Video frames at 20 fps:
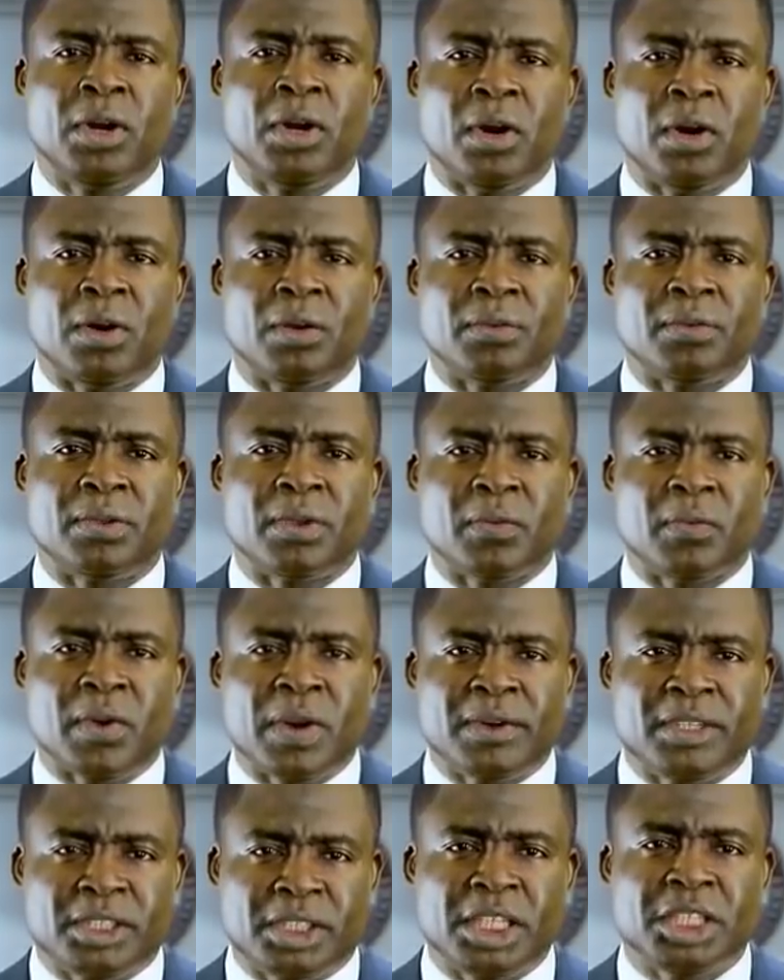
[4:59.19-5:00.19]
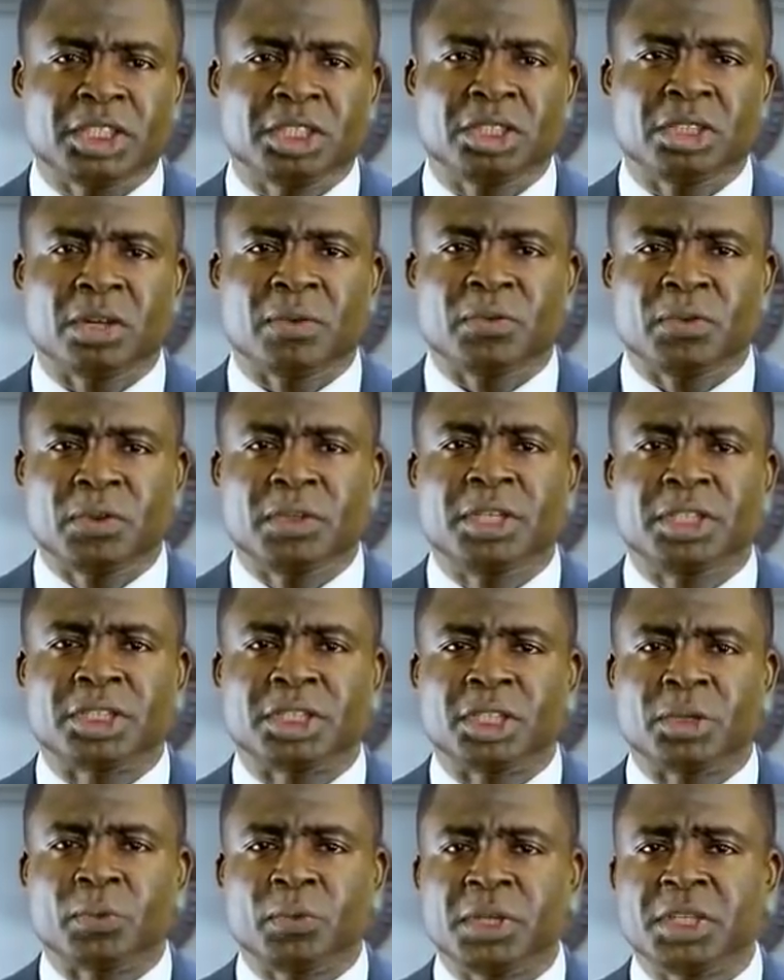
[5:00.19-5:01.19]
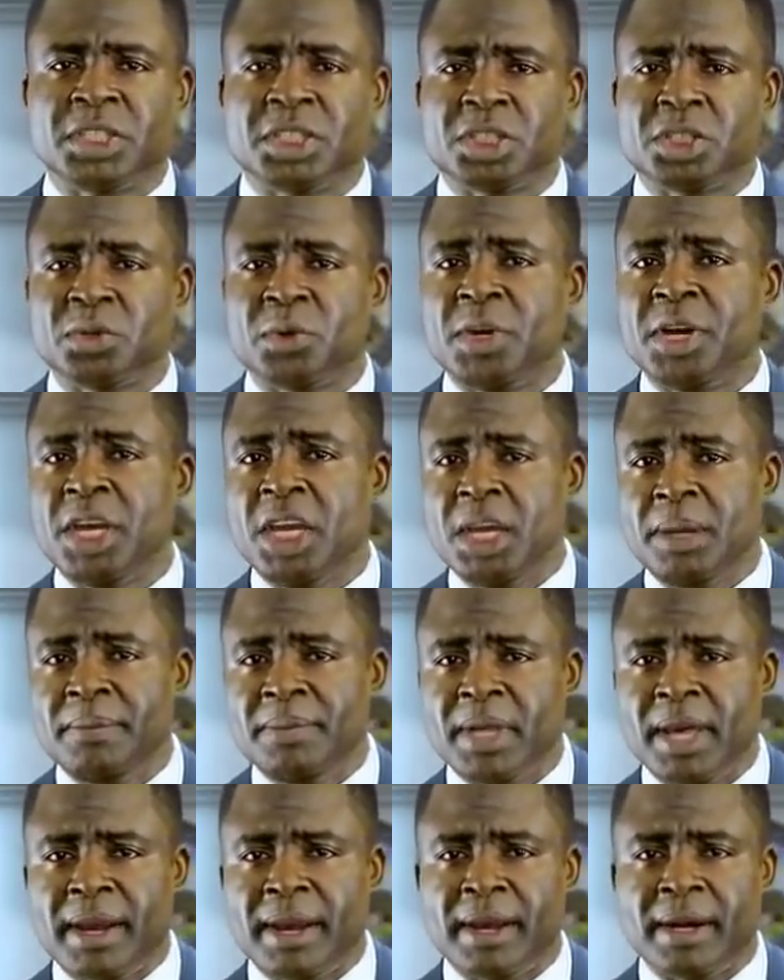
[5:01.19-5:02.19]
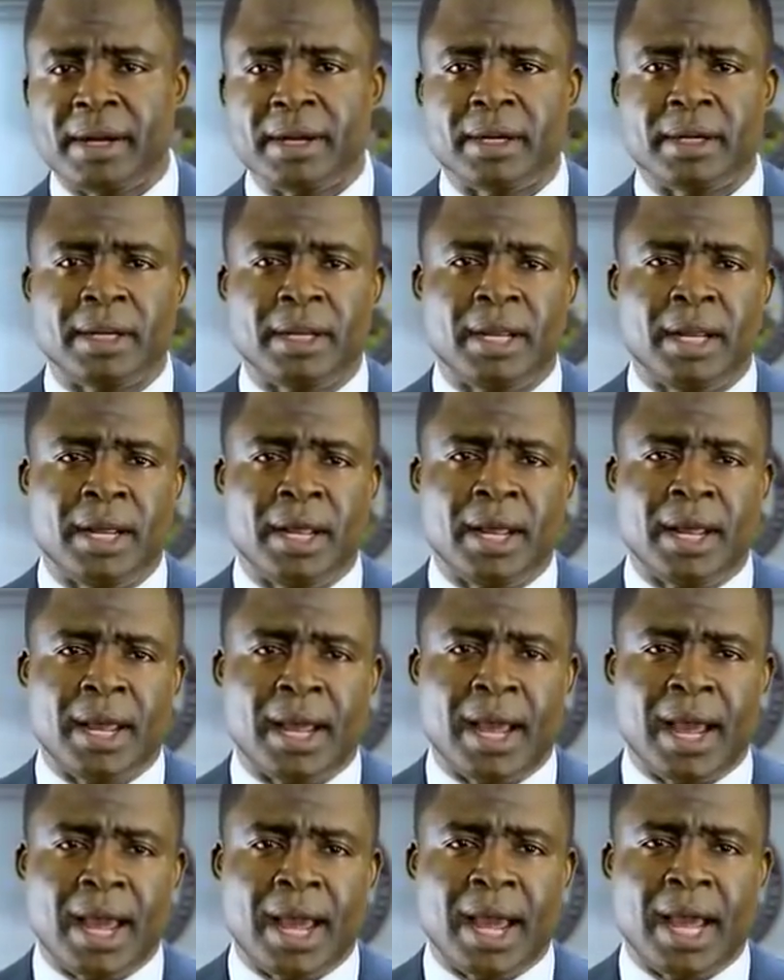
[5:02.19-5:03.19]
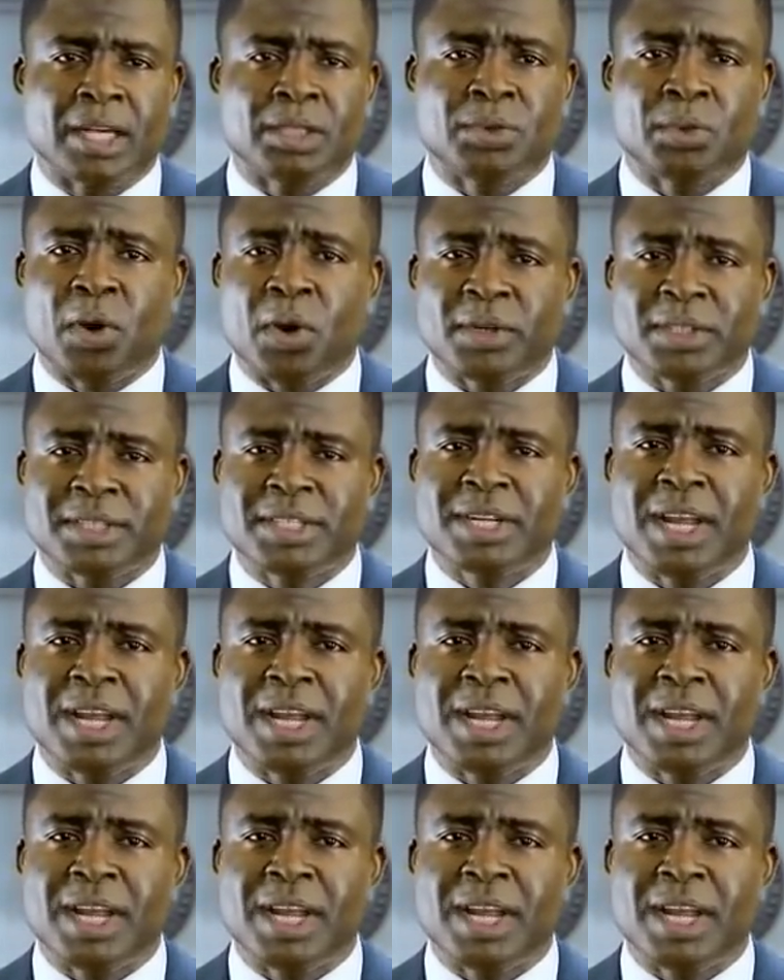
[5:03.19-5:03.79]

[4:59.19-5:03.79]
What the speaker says: on the foundation of unity, which to him then and to us